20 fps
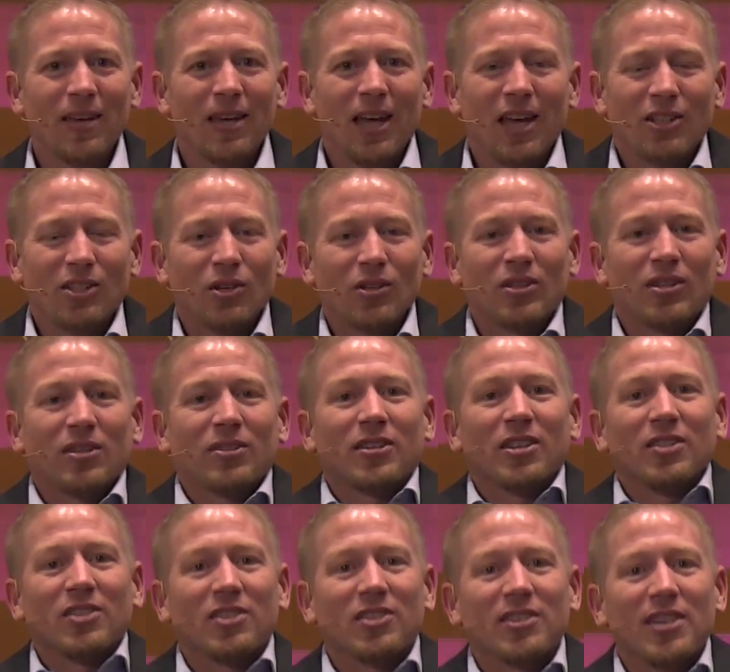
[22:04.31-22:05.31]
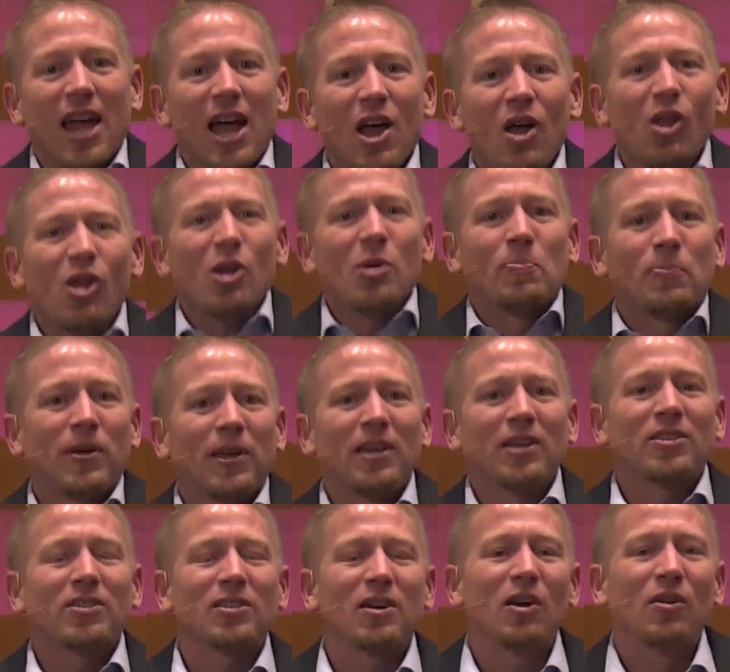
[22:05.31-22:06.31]
And to, to sell a
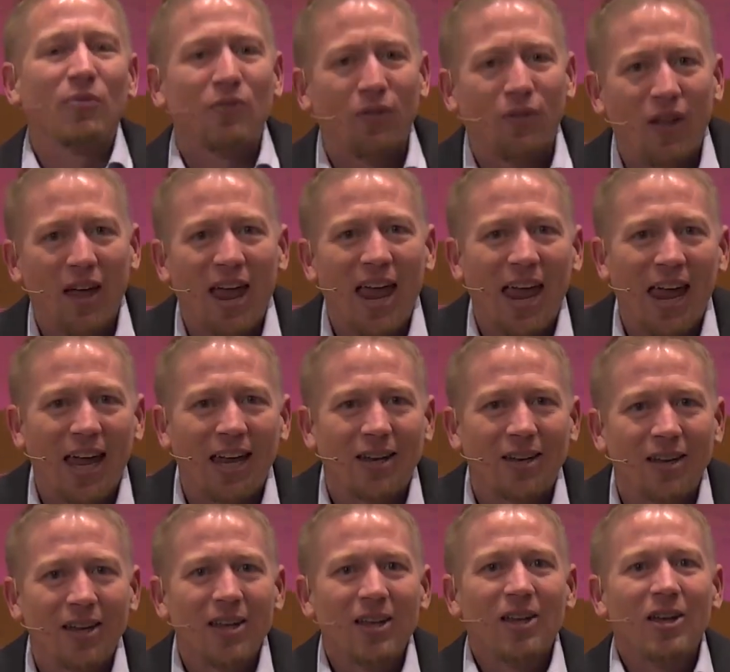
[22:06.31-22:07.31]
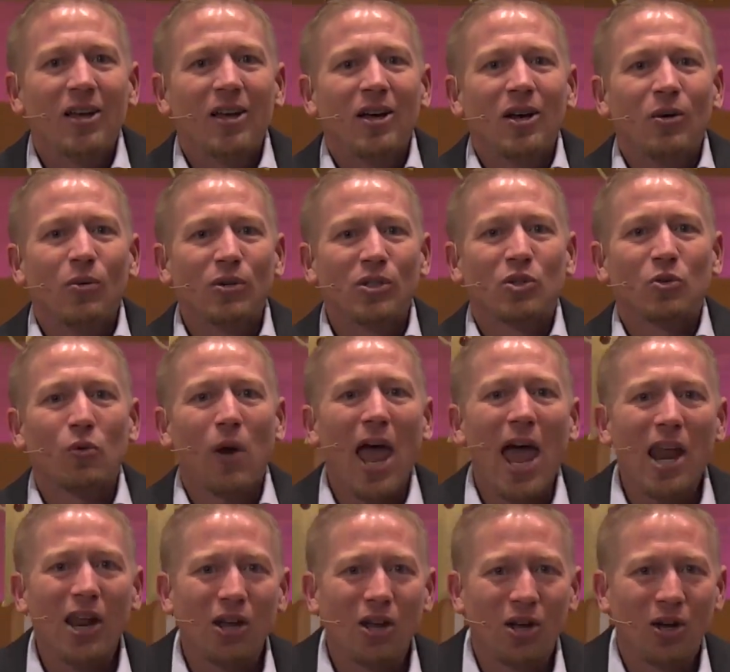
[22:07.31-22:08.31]
piece of land was
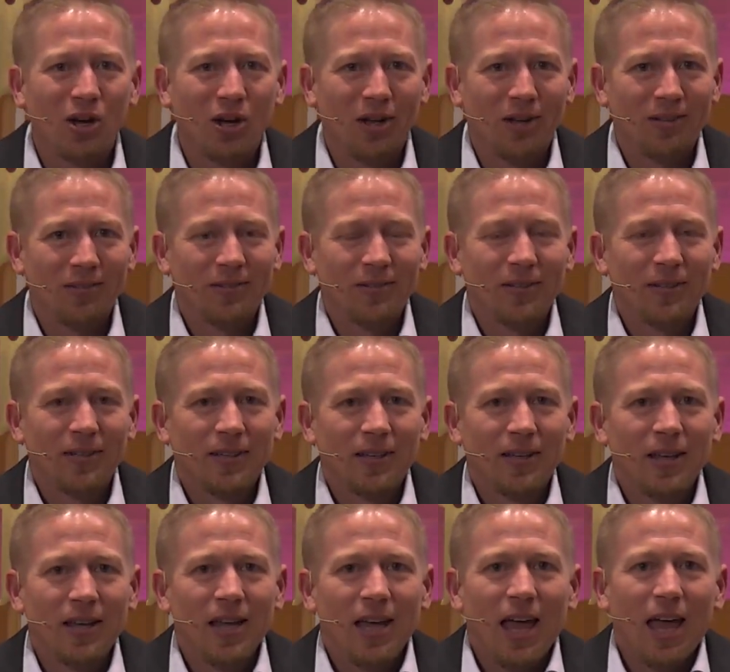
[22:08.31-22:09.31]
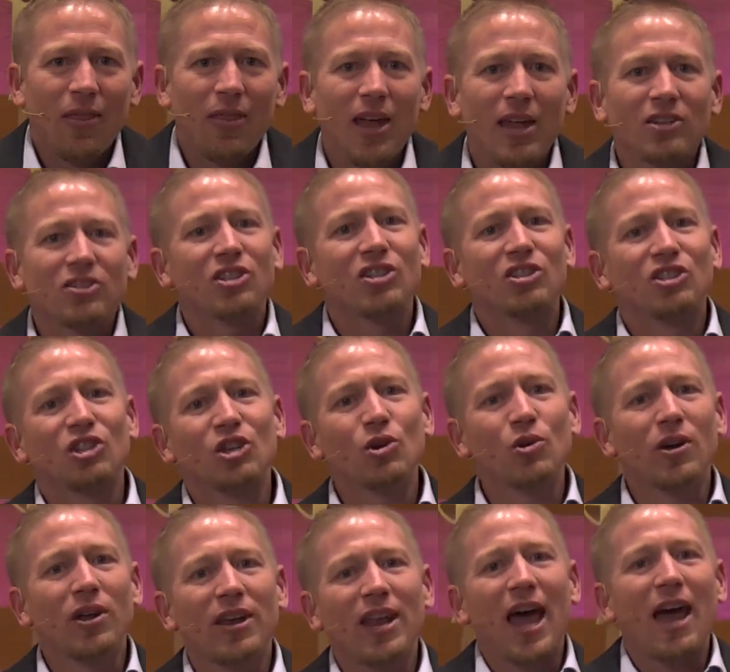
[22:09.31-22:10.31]
radical. And then to
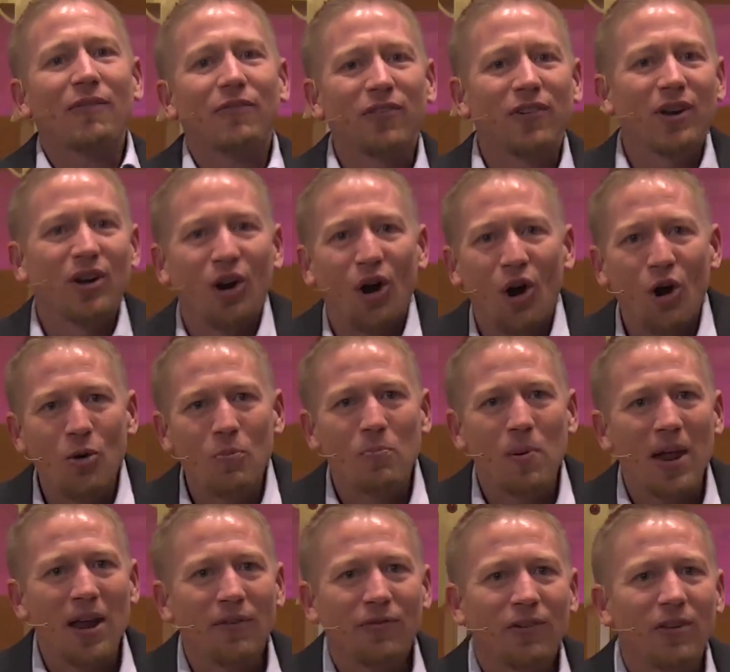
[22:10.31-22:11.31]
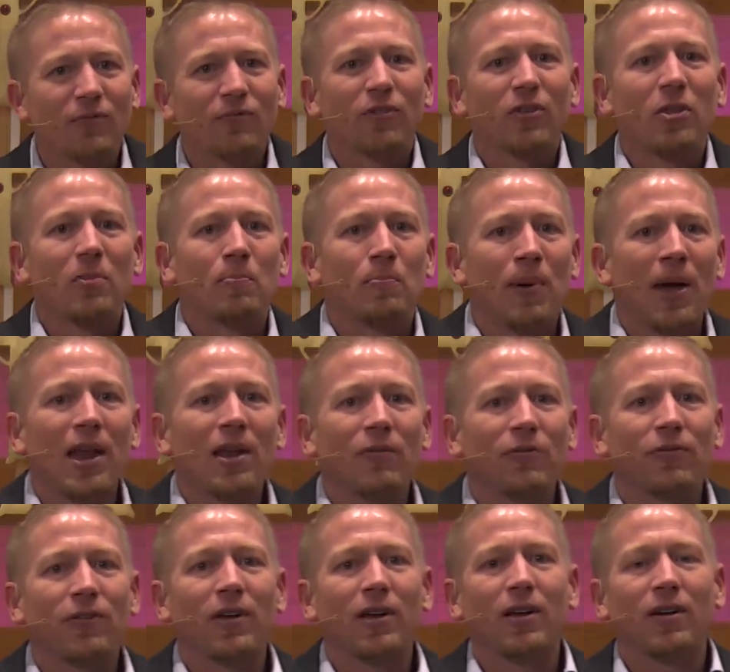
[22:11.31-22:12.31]
do it not for your own benefit, for the
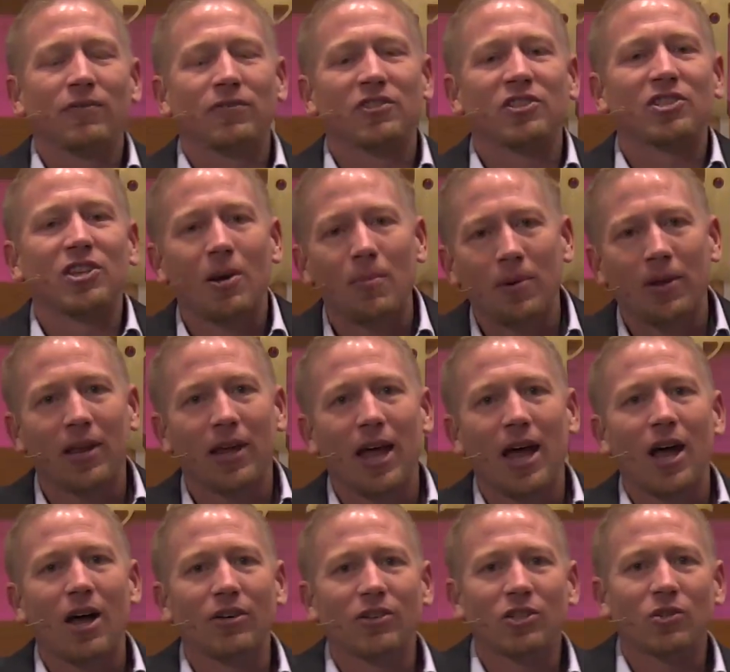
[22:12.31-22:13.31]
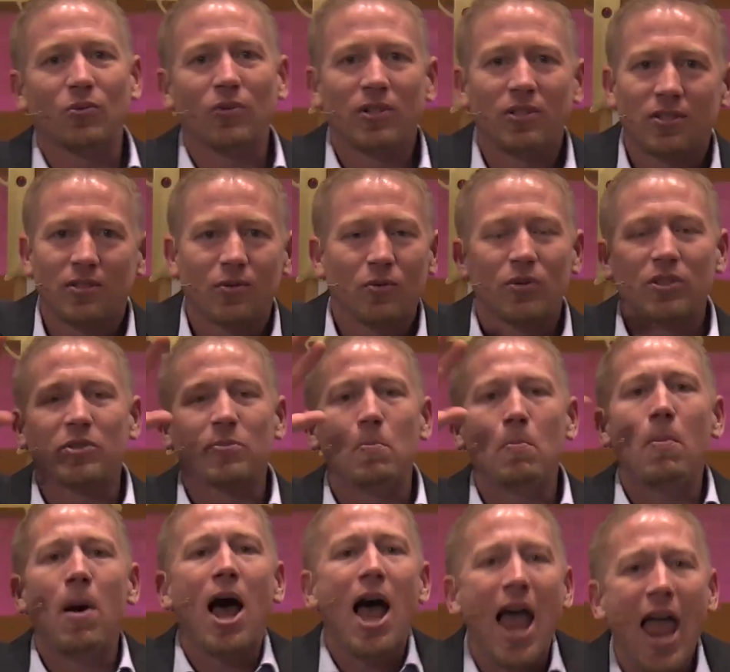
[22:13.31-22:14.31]
benefit of somebody else was, was
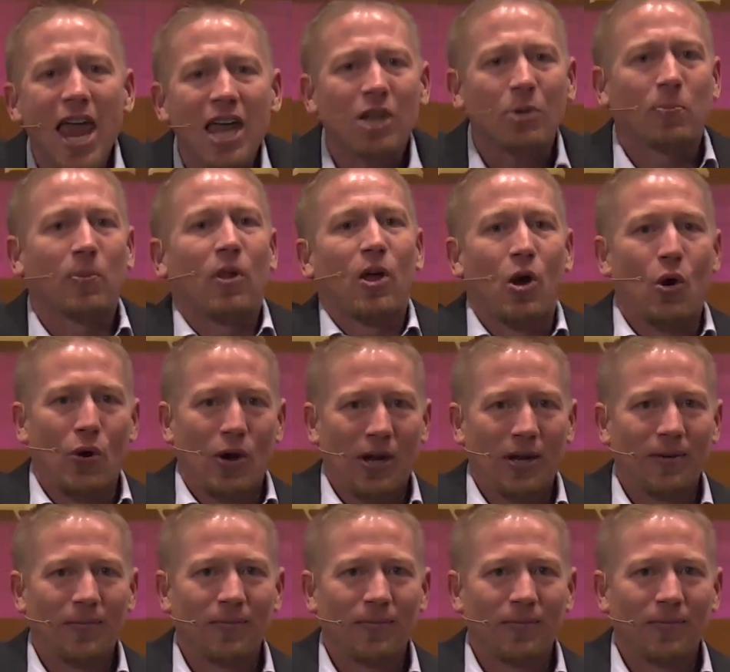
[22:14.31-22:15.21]
mind blowing.